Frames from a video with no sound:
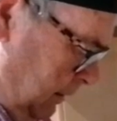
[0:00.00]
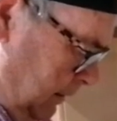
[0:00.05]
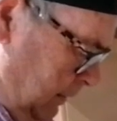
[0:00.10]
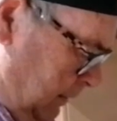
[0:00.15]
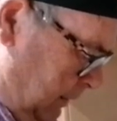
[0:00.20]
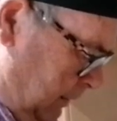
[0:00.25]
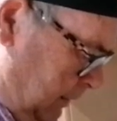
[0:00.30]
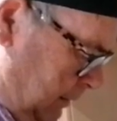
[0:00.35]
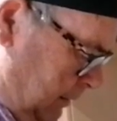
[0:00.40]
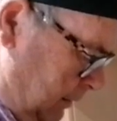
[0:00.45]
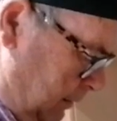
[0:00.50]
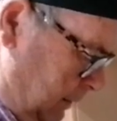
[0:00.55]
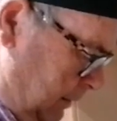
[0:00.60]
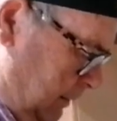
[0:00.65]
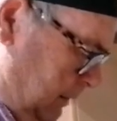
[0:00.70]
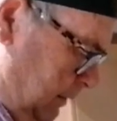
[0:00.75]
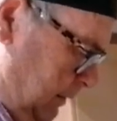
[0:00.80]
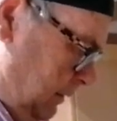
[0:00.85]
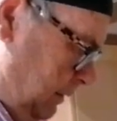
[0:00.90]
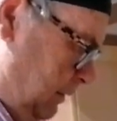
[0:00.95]

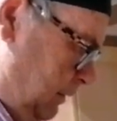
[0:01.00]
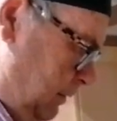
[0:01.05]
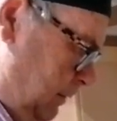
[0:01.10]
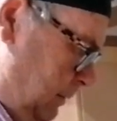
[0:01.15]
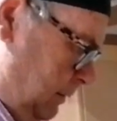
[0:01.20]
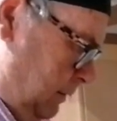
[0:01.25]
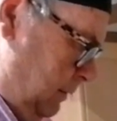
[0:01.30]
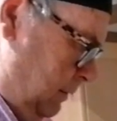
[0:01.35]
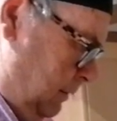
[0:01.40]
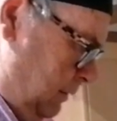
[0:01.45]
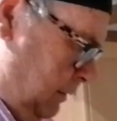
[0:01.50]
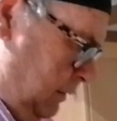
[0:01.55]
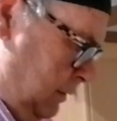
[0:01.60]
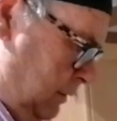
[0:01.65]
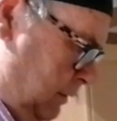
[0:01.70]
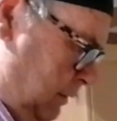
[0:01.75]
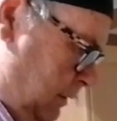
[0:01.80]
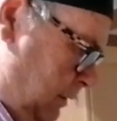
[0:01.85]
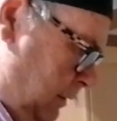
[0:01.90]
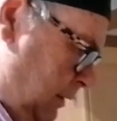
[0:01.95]

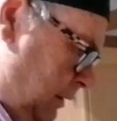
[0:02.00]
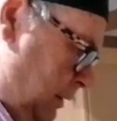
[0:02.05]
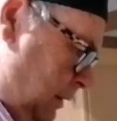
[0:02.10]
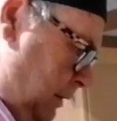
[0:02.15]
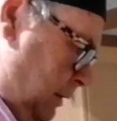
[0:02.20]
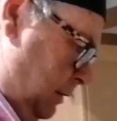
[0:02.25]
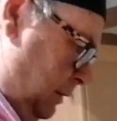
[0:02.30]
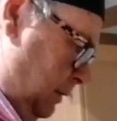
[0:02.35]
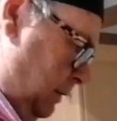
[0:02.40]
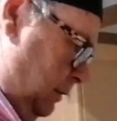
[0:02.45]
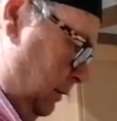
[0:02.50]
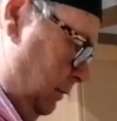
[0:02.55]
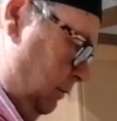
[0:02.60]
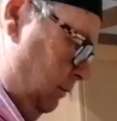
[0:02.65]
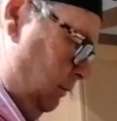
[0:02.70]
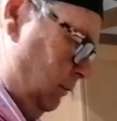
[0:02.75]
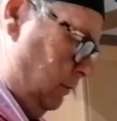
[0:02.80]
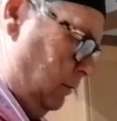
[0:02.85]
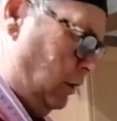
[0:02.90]
Nobody speaks.